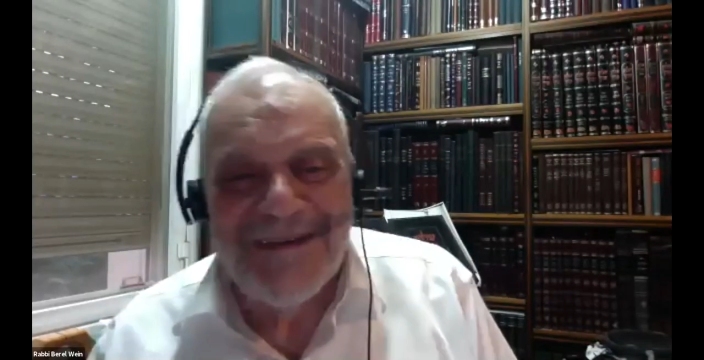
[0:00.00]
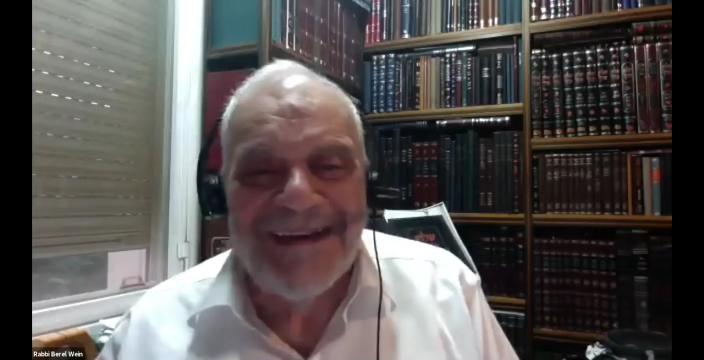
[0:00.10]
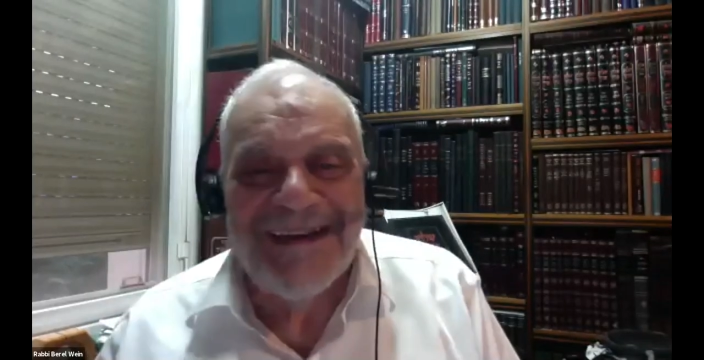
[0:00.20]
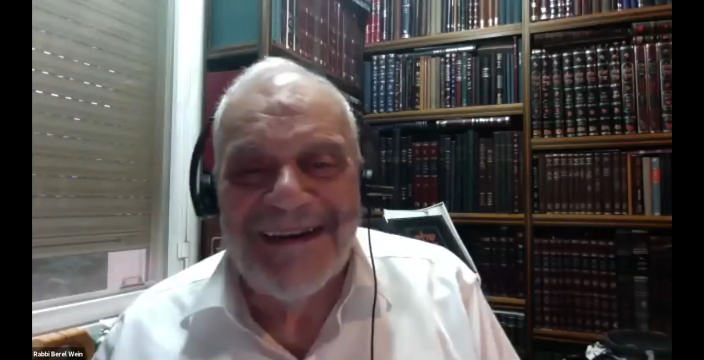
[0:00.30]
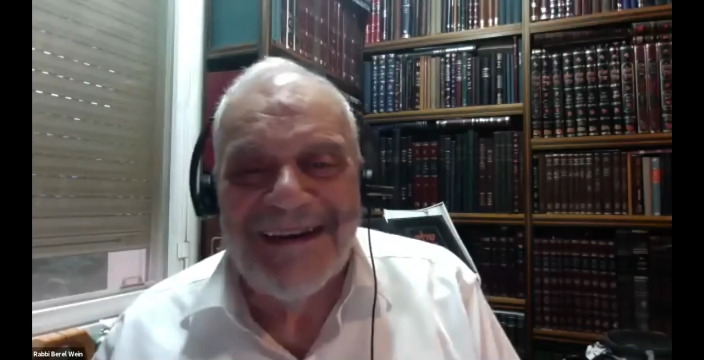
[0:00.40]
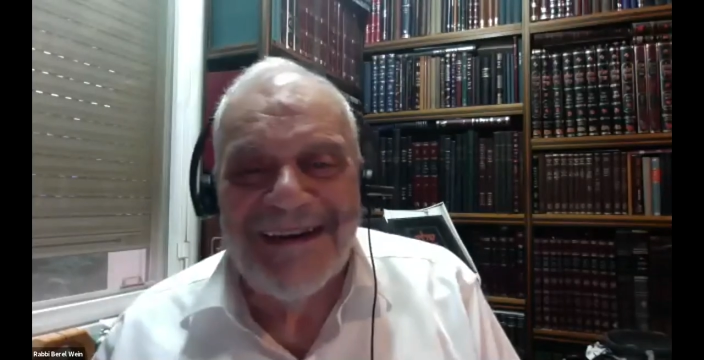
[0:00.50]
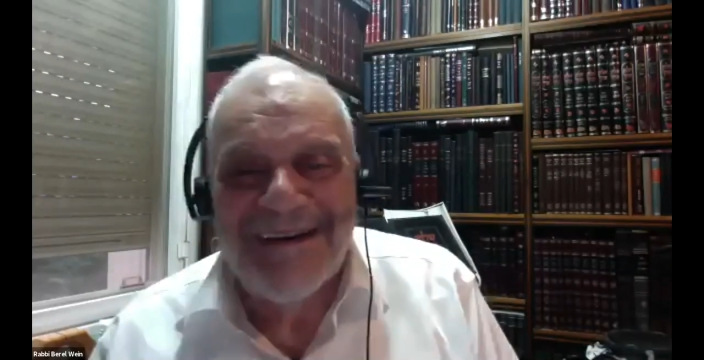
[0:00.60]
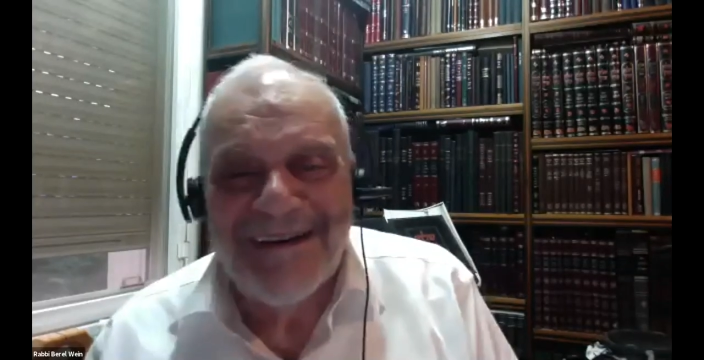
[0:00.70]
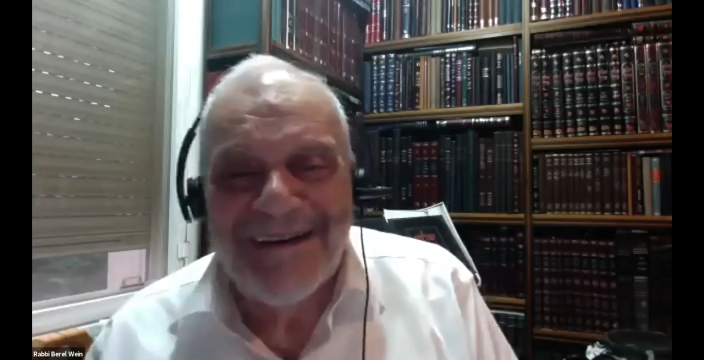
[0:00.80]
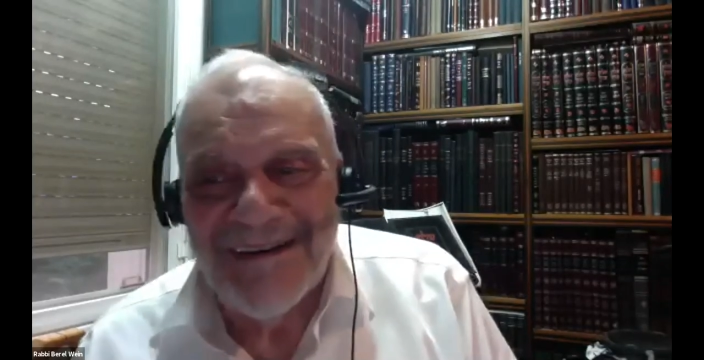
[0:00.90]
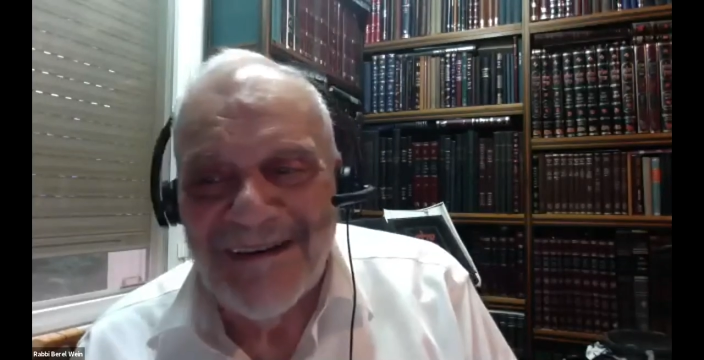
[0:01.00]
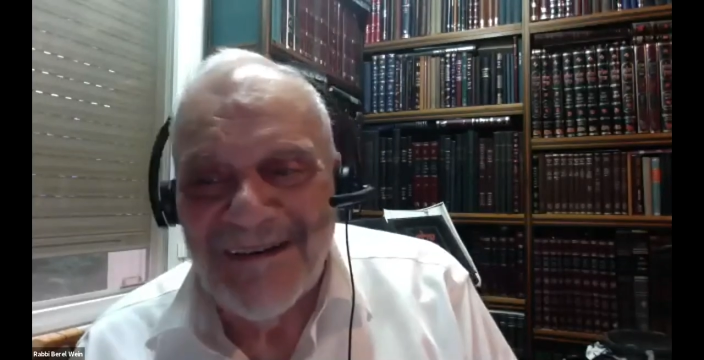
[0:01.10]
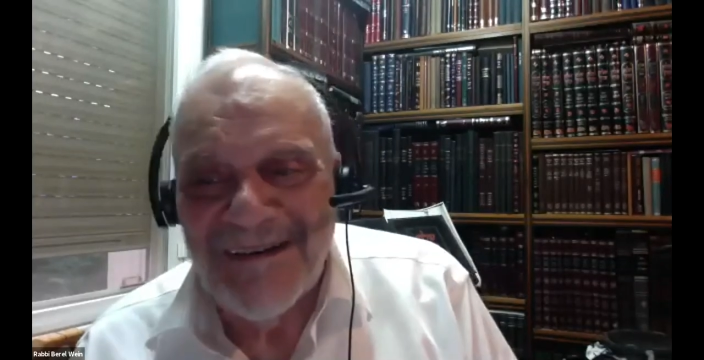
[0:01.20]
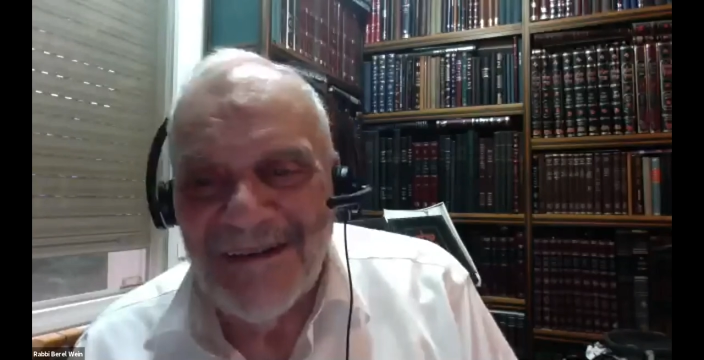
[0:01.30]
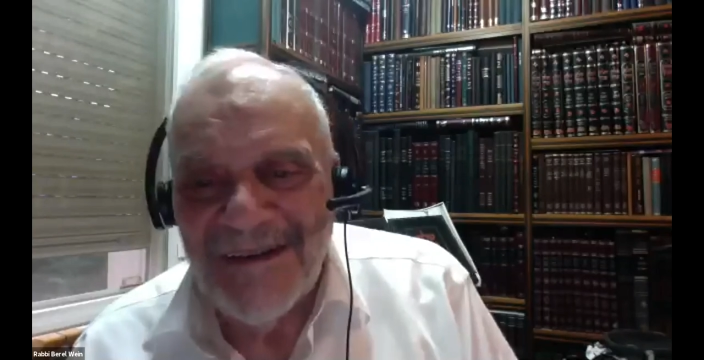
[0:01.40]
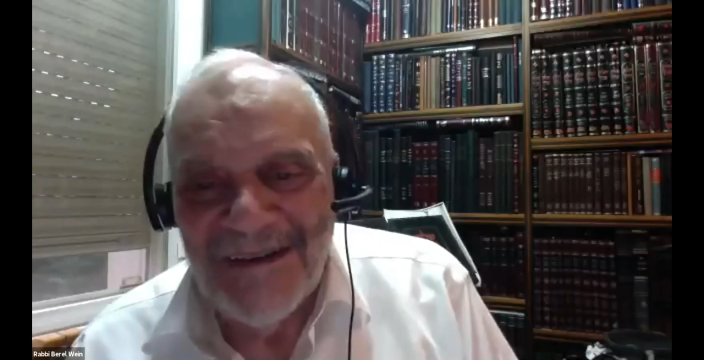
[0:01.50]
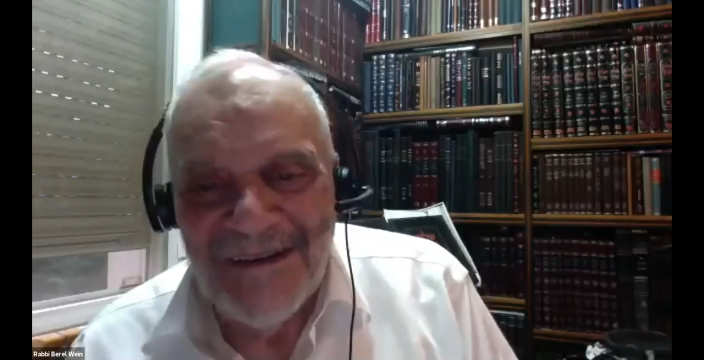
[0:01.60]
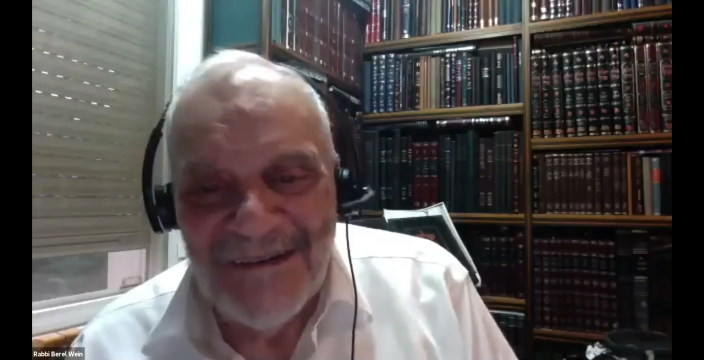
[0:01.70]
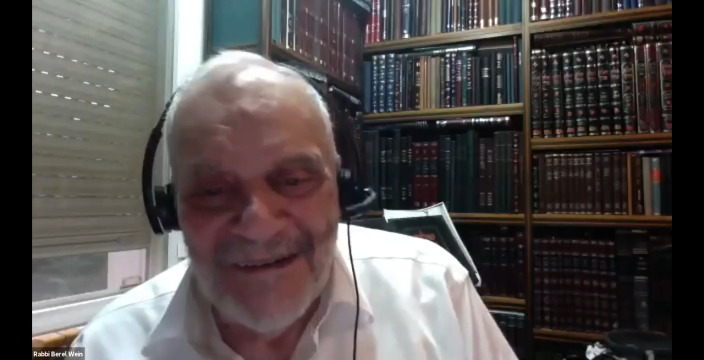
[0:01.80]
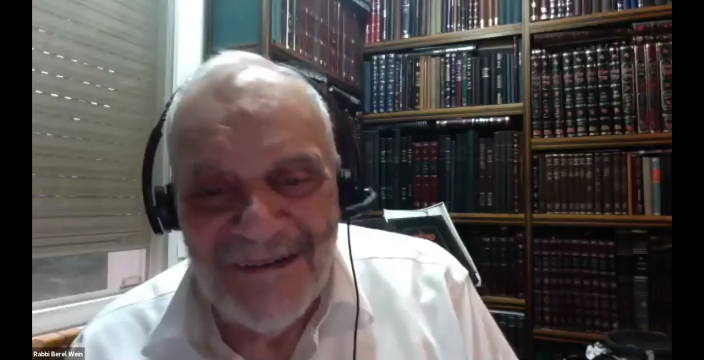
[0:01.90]
there.
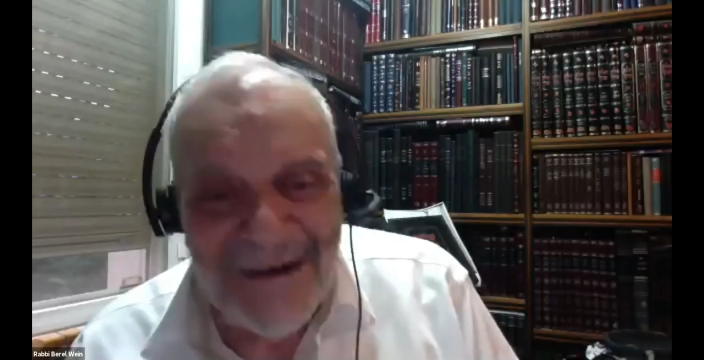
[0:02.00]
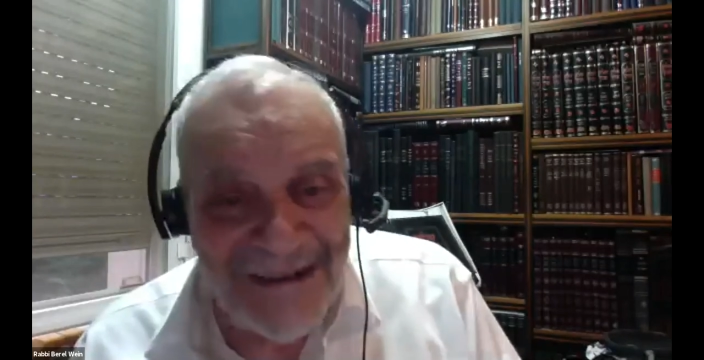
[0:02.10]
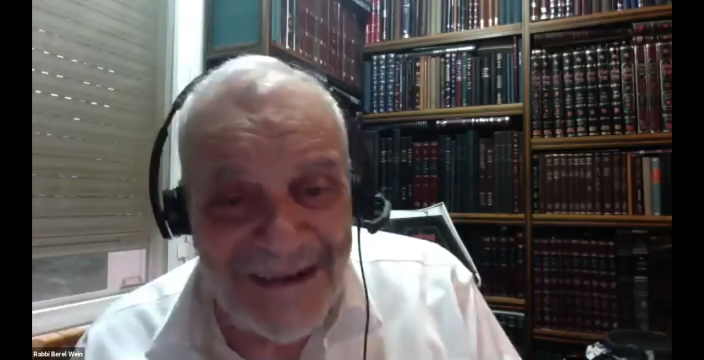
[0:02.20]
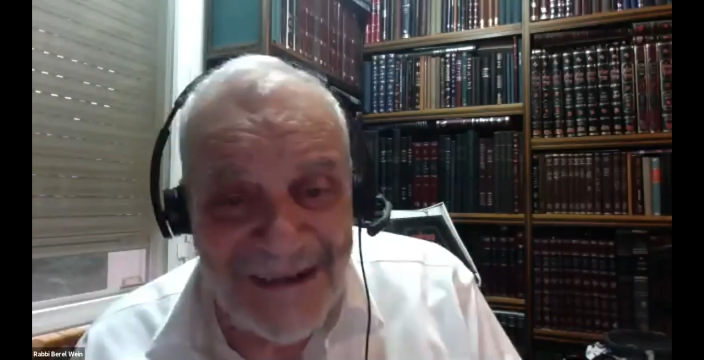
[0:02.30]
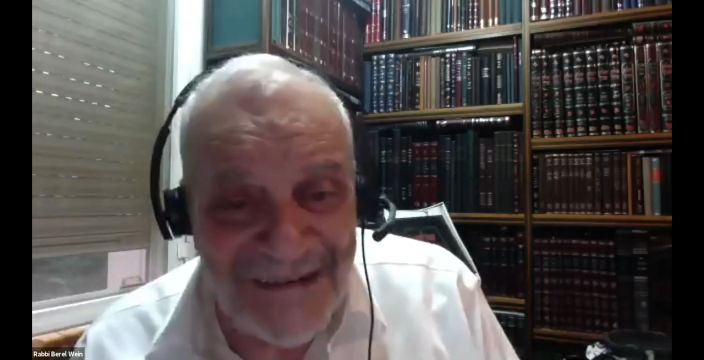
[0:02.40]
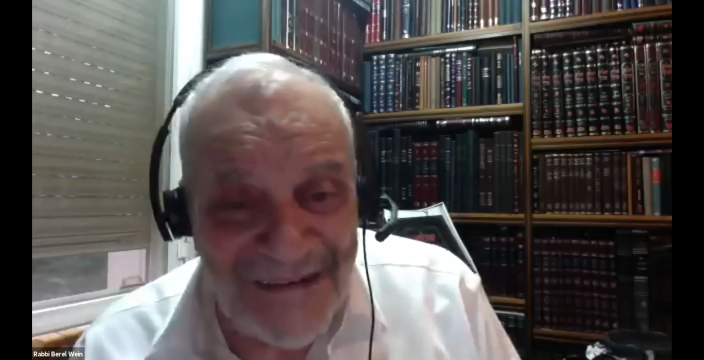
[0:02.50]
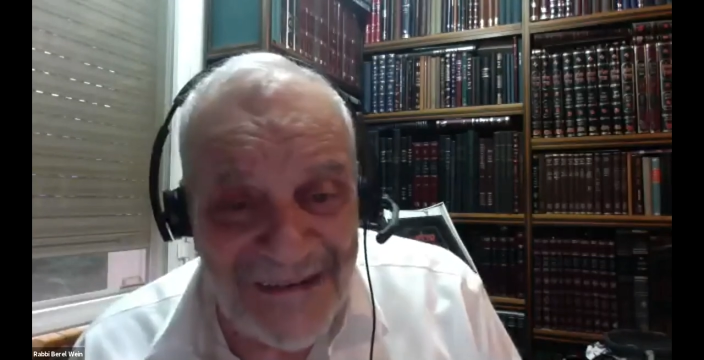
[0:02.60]
What a lesson.